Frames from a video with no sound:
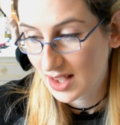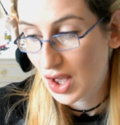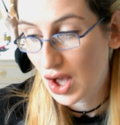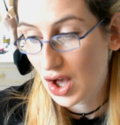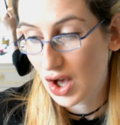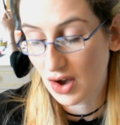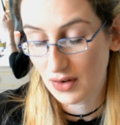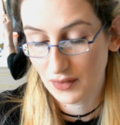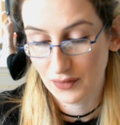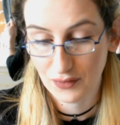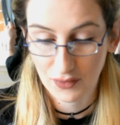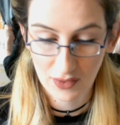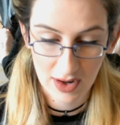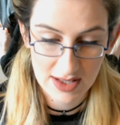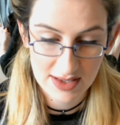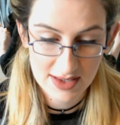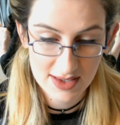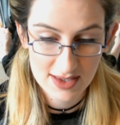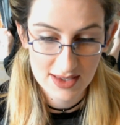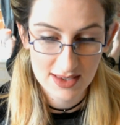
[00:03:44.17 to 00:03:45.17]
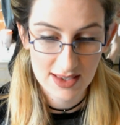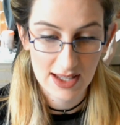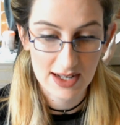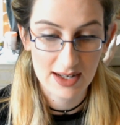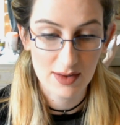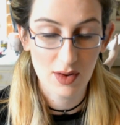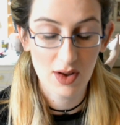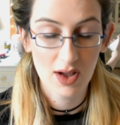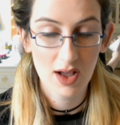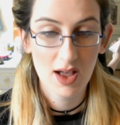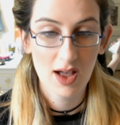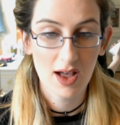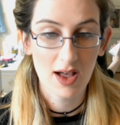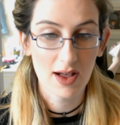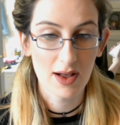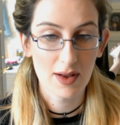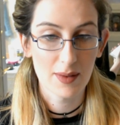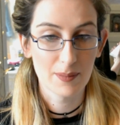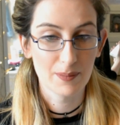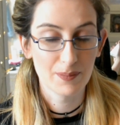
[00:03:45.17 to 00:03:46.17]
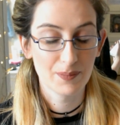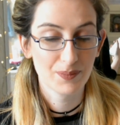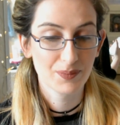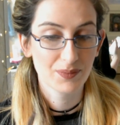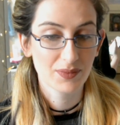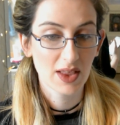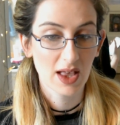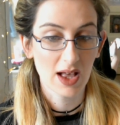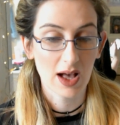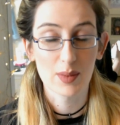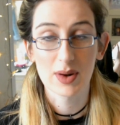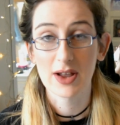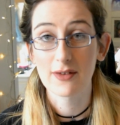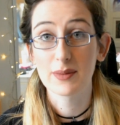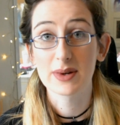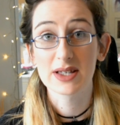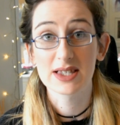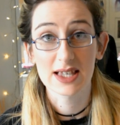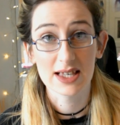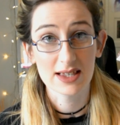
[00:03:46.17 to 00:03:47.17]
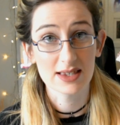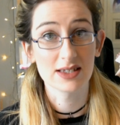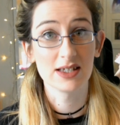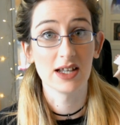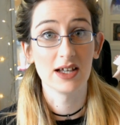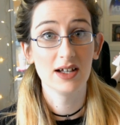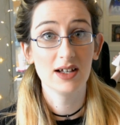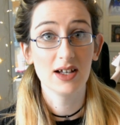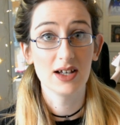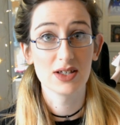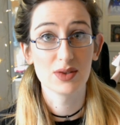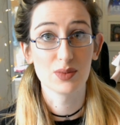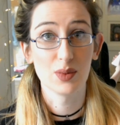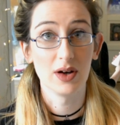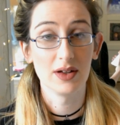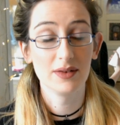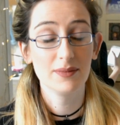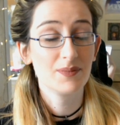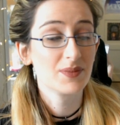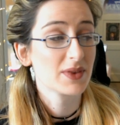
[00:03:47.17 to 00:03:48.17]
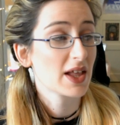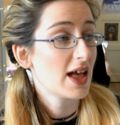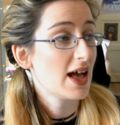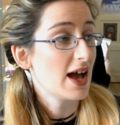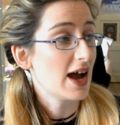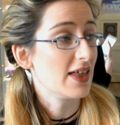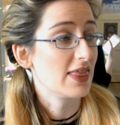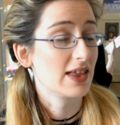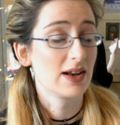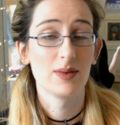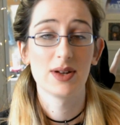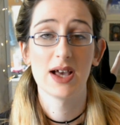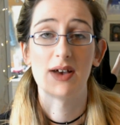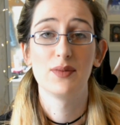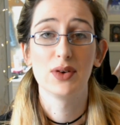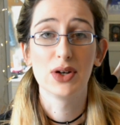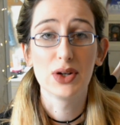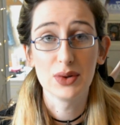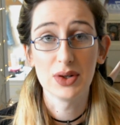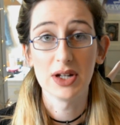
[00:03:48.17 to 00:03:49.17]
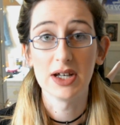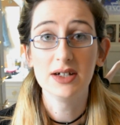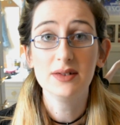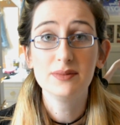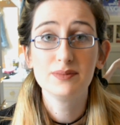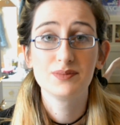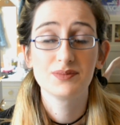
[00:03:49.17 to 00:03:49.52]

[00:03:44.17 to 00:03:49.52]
of friends, then I would have my sister as one, and then I would have Luna,